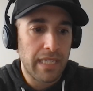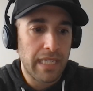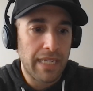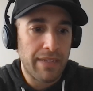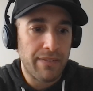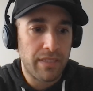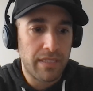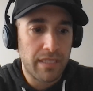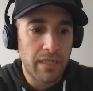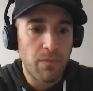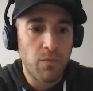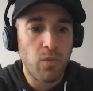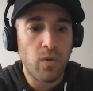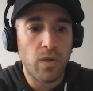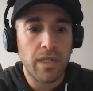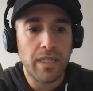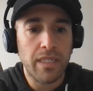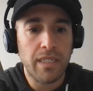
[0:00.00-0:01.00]
if
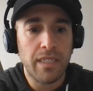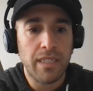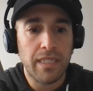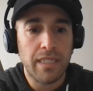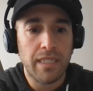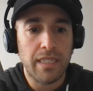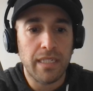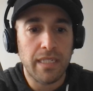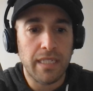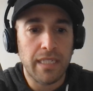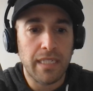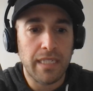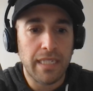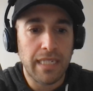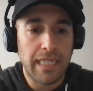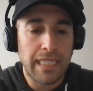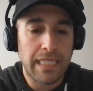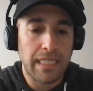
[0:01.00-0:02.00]
someone
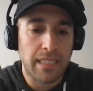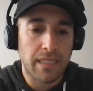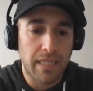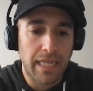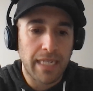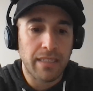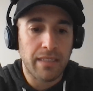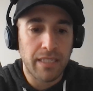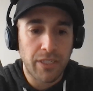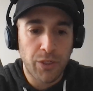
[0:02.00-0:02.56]
is likely